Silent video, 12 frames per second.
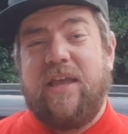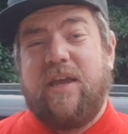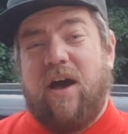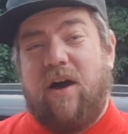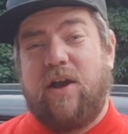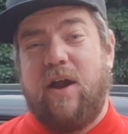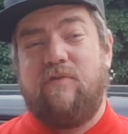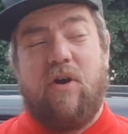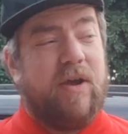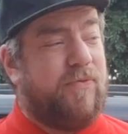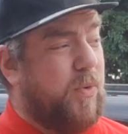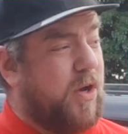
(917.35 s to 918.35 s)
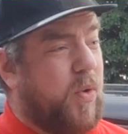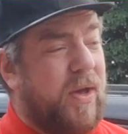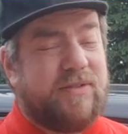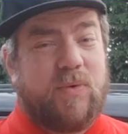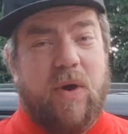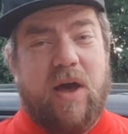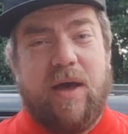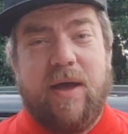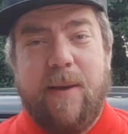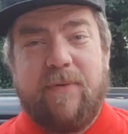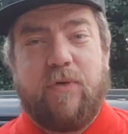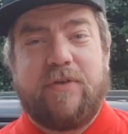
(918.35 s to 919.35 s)
you can't go wrong if you want a quick squirt
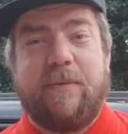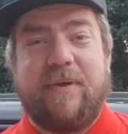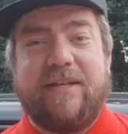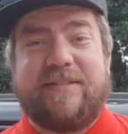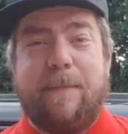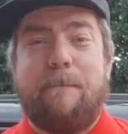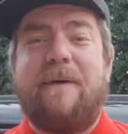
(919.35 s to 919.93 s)
before someone gets in.